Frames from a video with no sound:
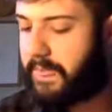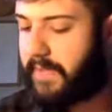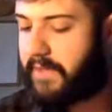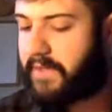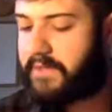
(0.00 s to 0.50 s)

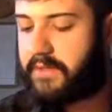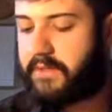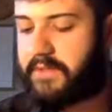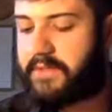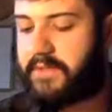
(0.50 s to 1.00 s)
And yes, I know
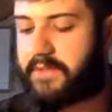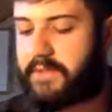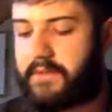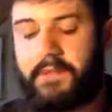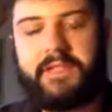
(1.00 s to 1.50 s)
that's a
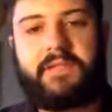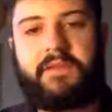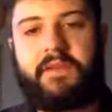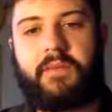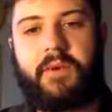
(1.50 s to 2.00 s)
little bit
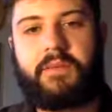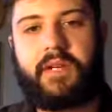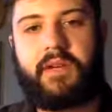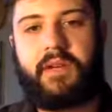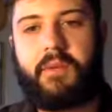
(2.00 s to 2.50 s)
different than what I'm
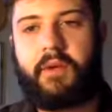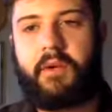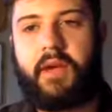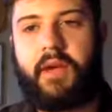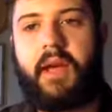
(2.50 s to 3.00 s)
talking about
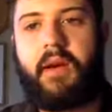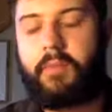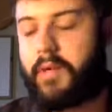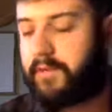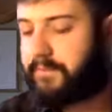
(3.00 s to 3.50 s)
right now,
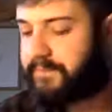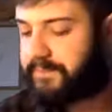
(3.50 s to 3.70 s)
but